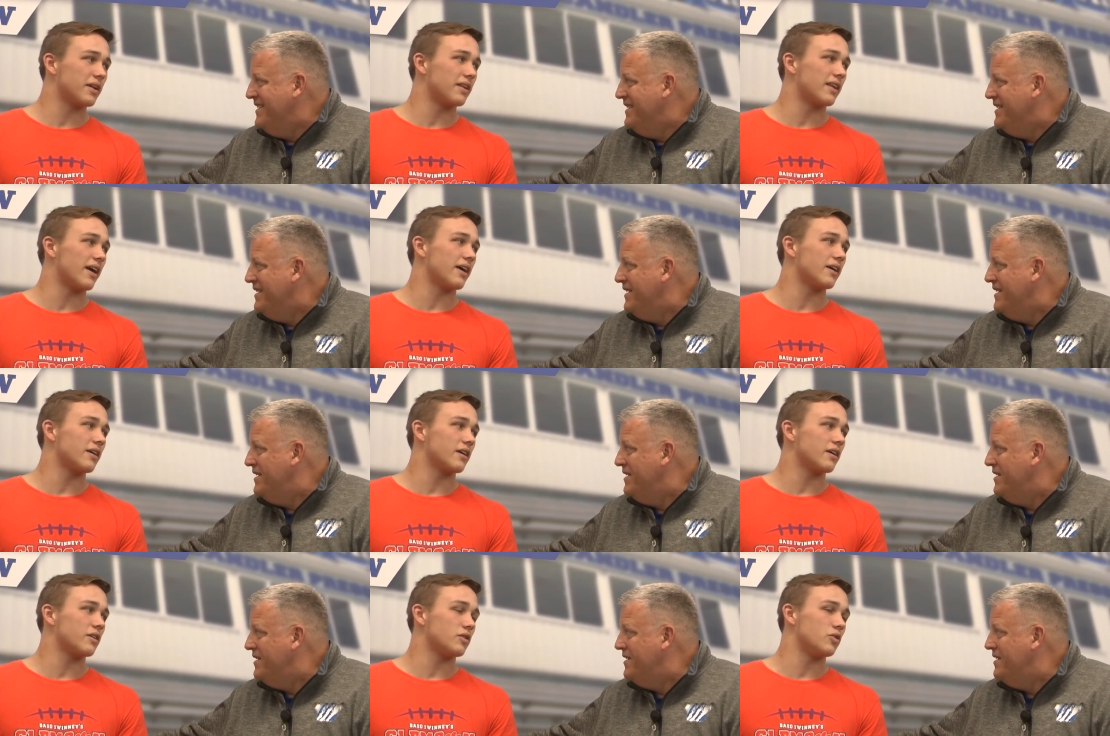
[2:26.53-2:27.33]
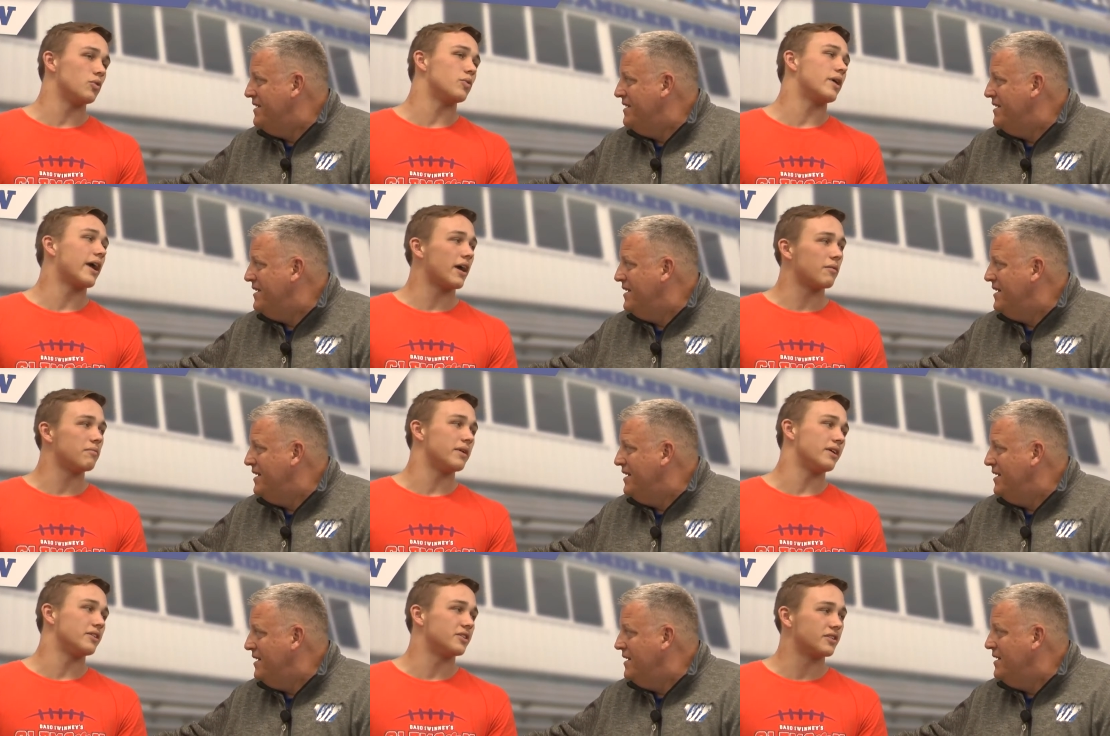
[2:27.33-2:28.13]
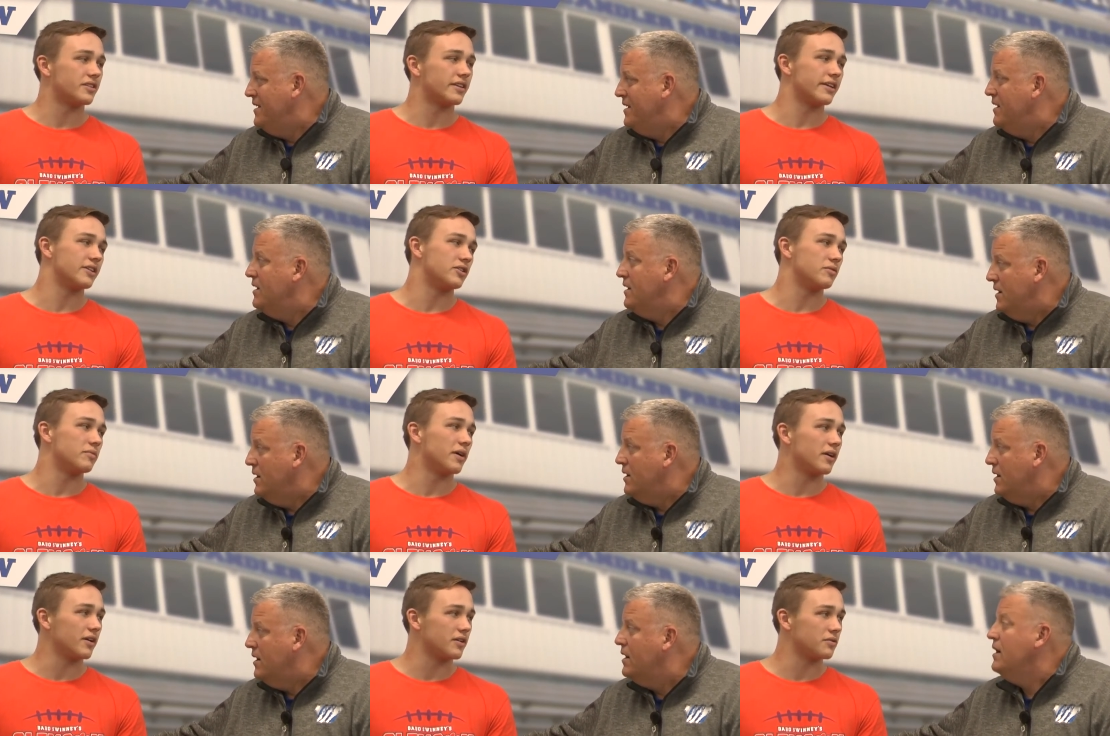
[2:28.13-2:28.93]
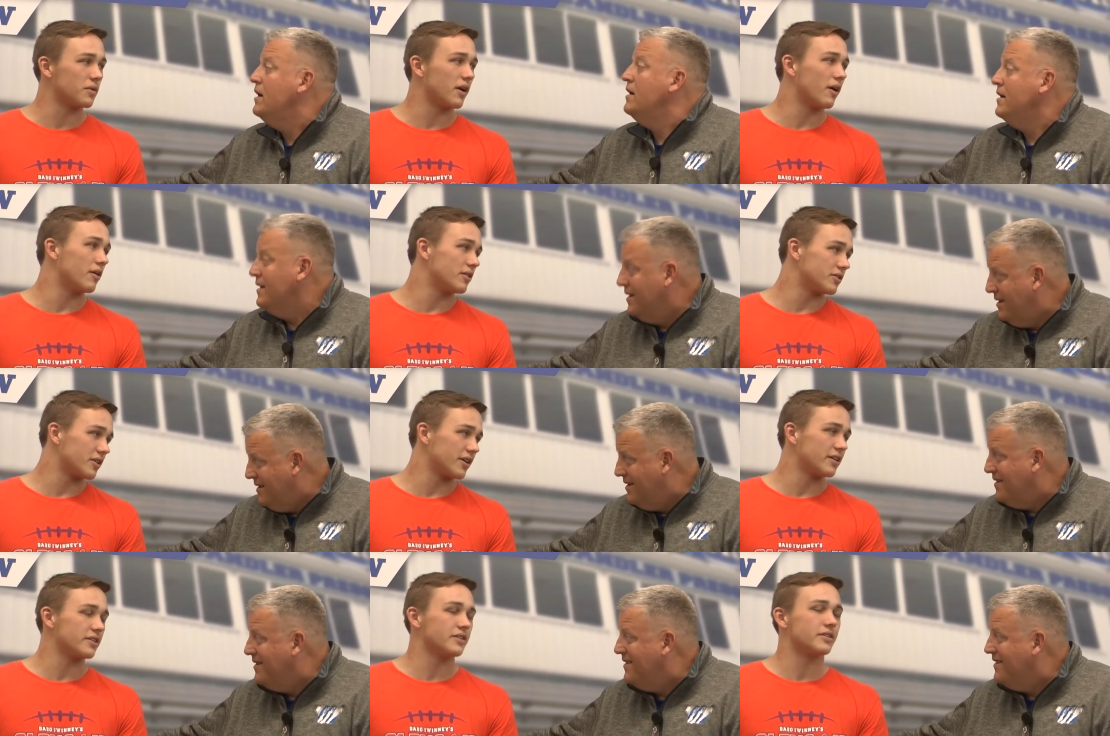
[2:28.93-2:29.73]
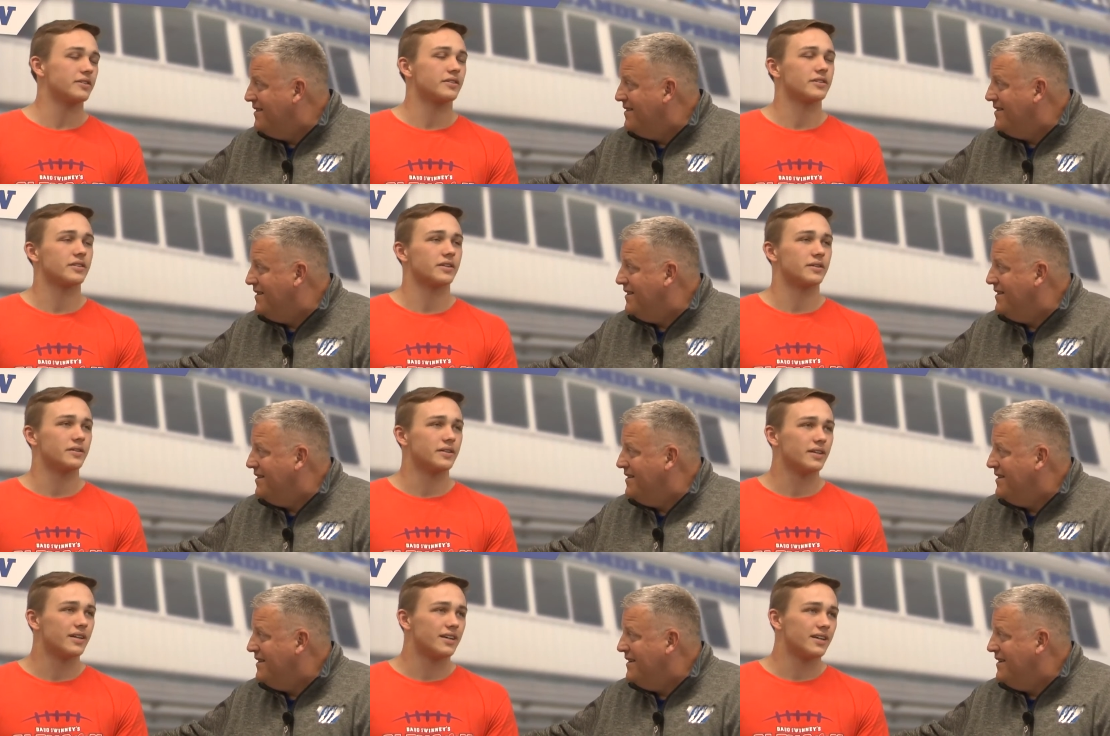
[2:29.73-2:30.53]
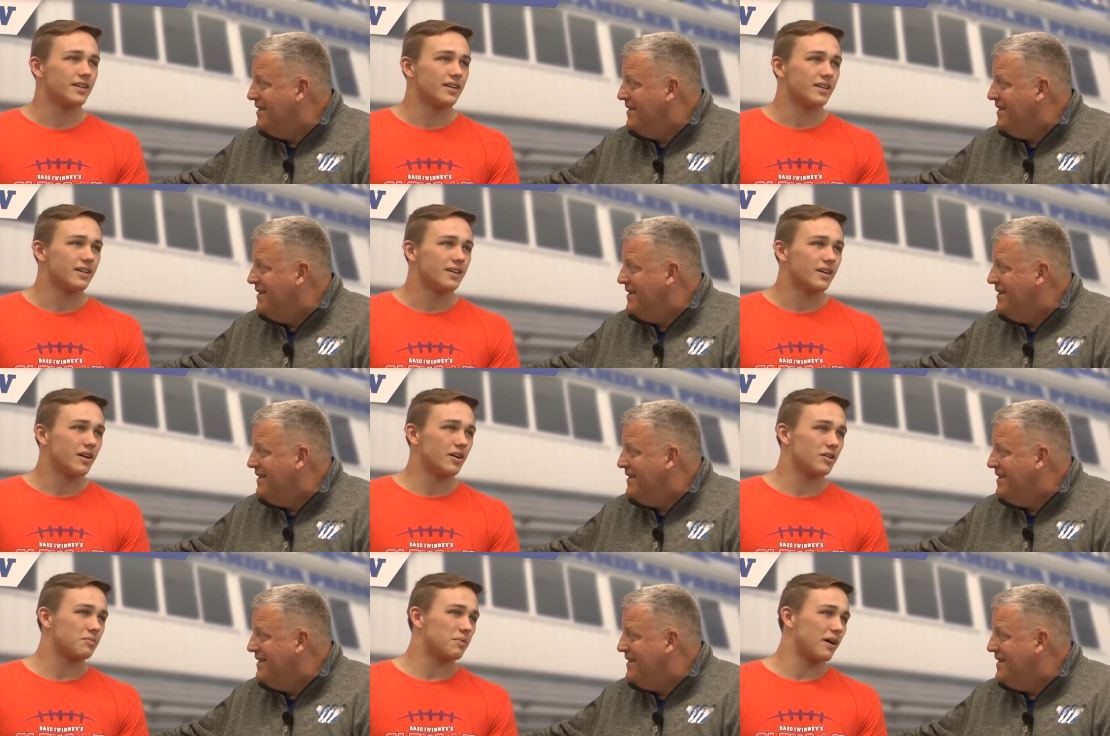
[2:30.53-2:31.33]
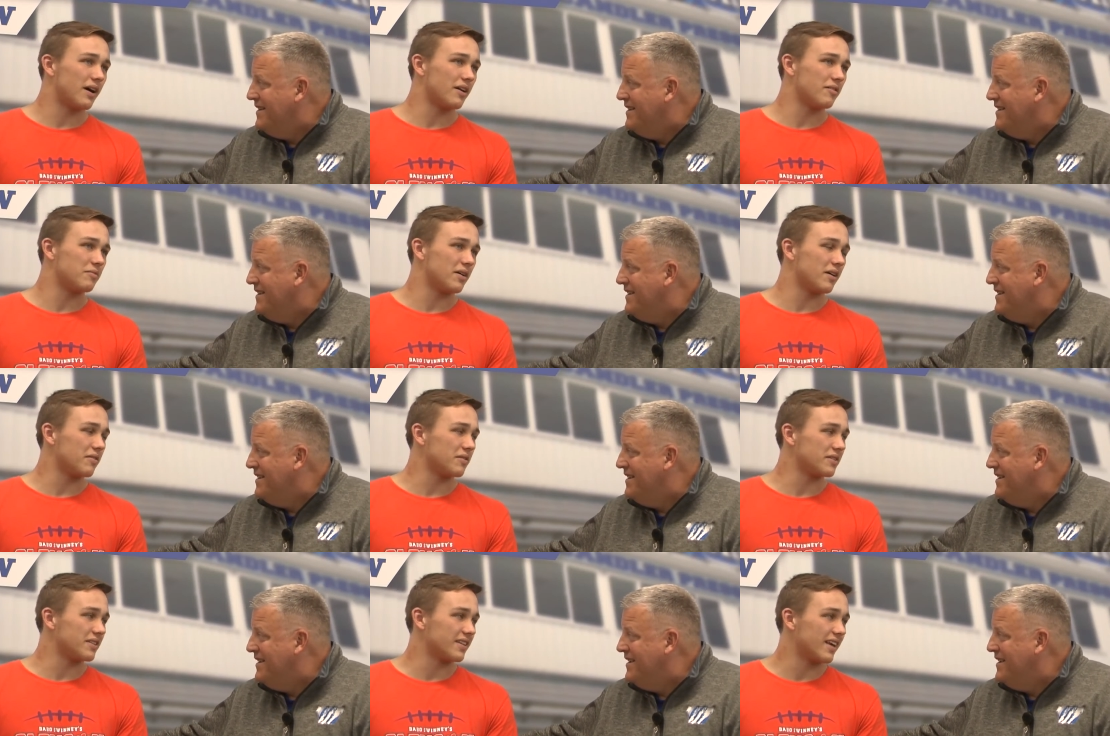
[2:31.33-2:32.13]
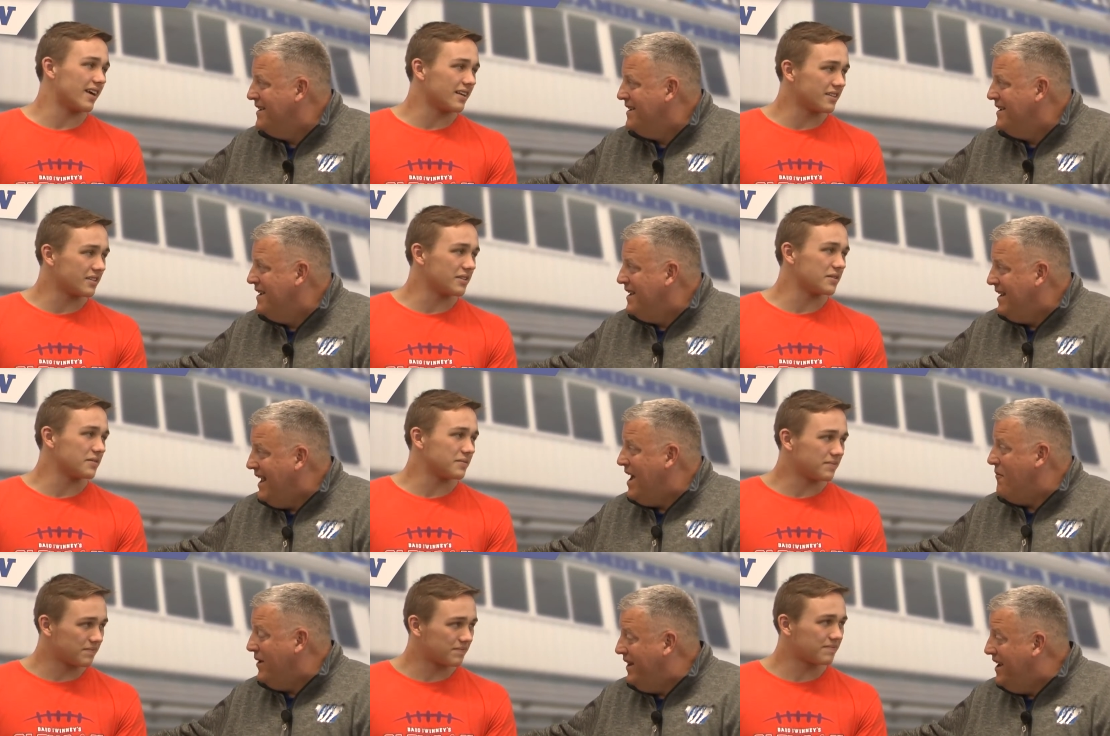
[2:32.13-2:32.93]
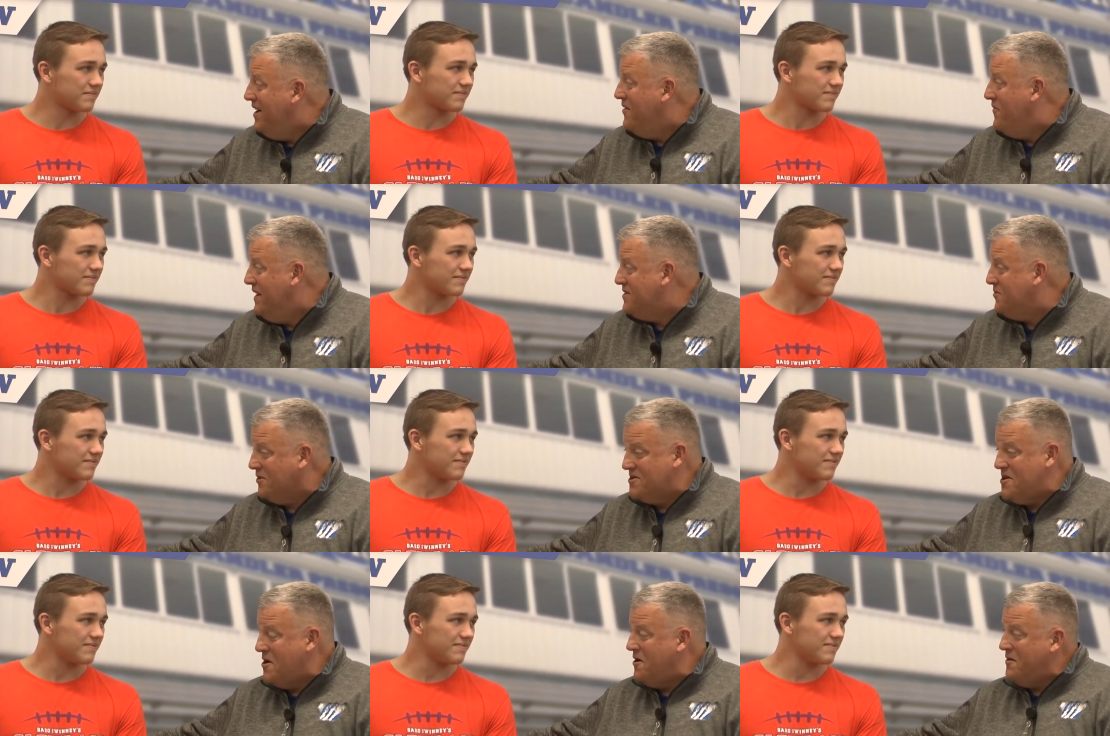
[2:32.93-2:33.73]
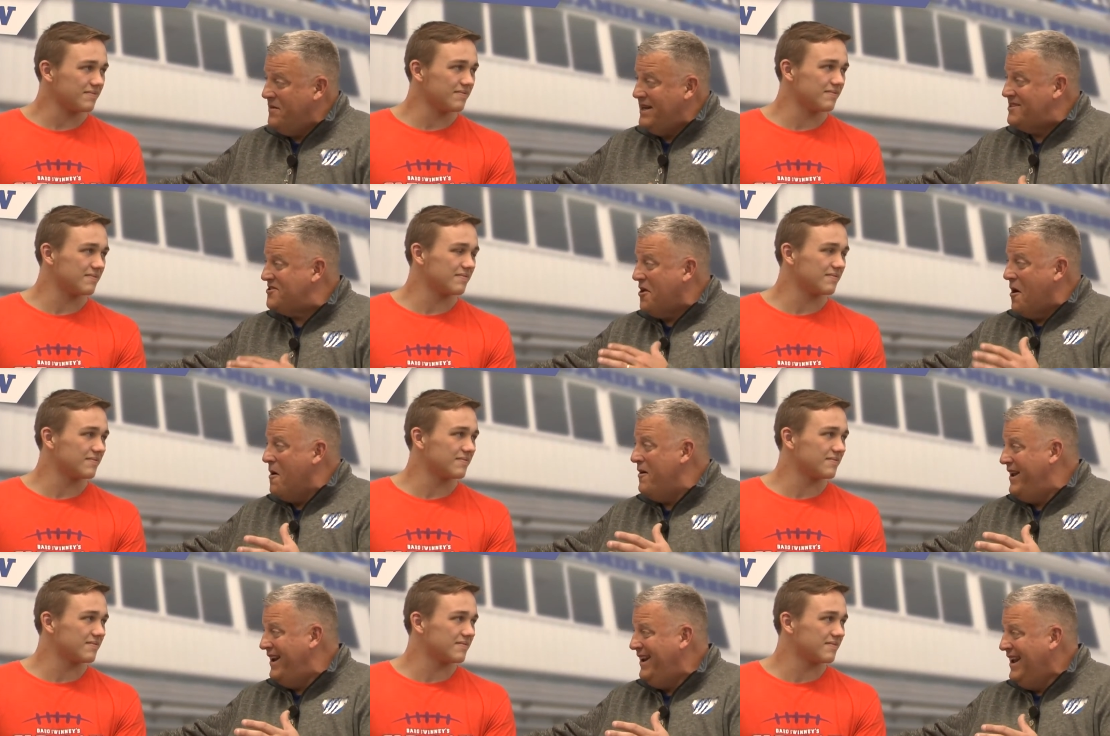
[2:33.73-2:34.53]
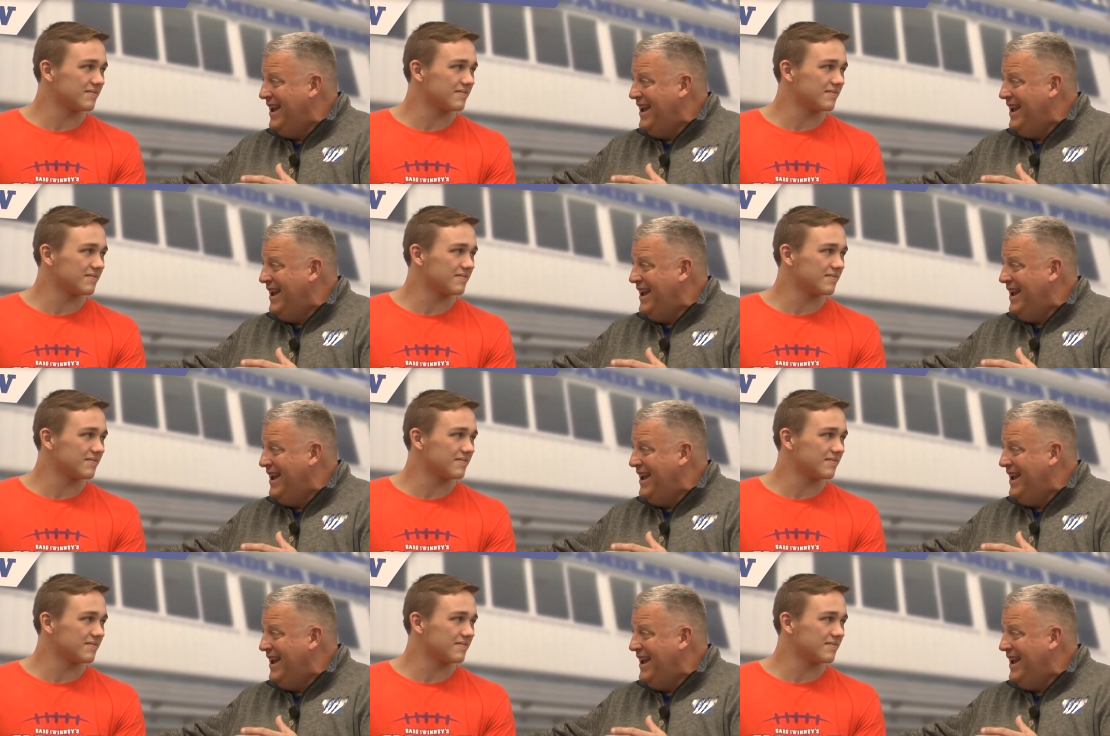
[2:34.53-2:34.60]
Speaker 1: that you can't beat just to get you better is what I always try and do. So I was proud of my efforts in that. So.
Speaker 2: Yeah, when the individual tournament started,